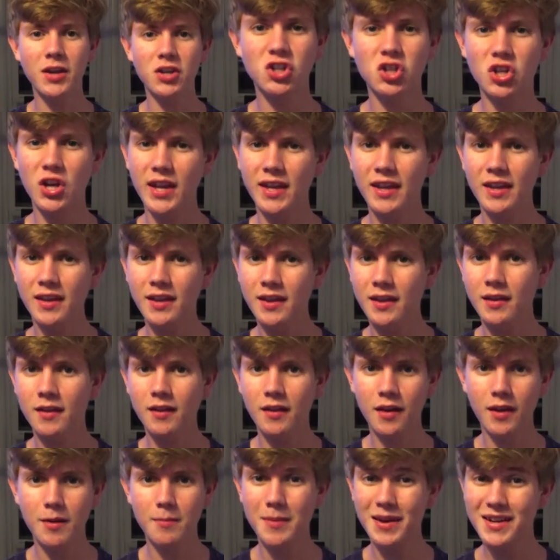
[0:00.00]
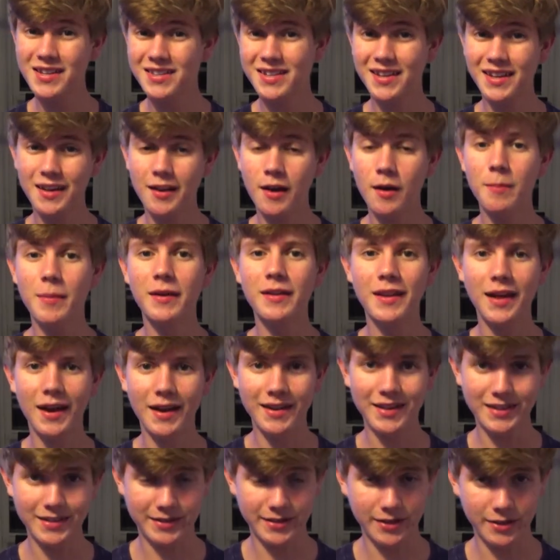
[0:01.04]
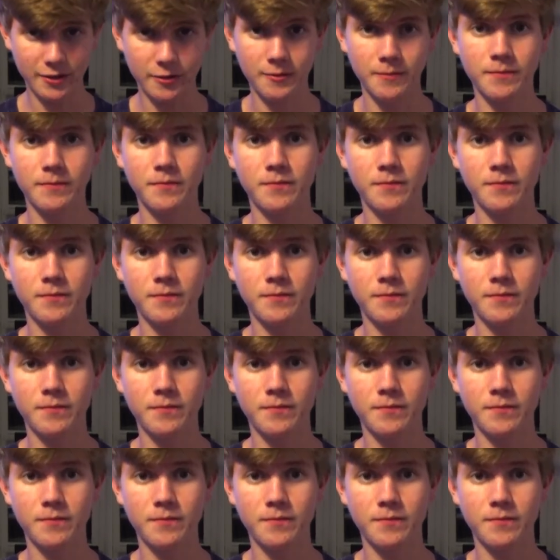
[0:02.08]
shaking it and mixing it up a lot easier.